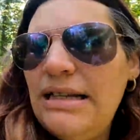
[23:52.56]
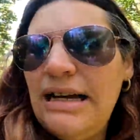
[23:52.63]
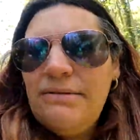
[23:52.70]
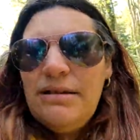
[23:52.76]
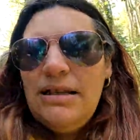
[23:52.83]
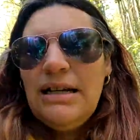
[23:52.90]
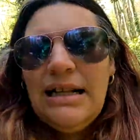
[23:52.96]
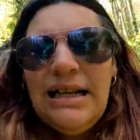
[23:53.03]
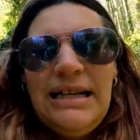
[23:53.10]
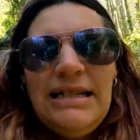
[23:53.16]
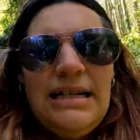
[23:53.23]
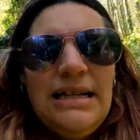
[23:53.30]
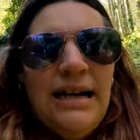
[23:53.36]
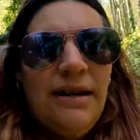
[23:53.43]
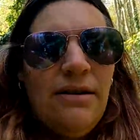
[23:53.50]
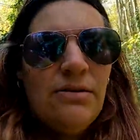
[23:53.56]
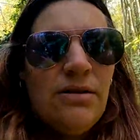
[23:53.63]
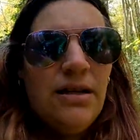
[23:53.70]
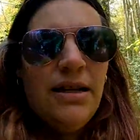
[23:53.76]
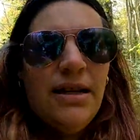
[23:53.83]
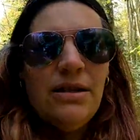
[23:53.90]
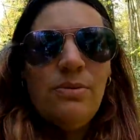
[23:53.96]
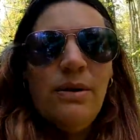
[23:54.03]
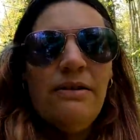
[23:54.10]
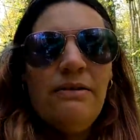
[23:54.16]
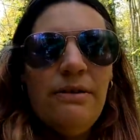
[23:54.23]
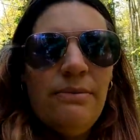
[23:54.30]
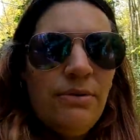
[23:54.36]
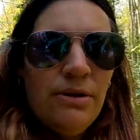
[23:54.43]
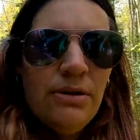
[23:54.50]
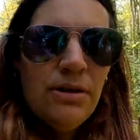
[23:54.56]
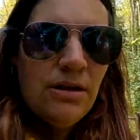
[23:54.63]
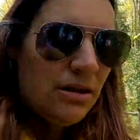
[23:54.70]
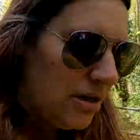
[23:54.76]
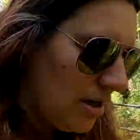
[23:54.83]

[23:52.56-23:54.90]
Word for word: down to the glazing house and that's where it would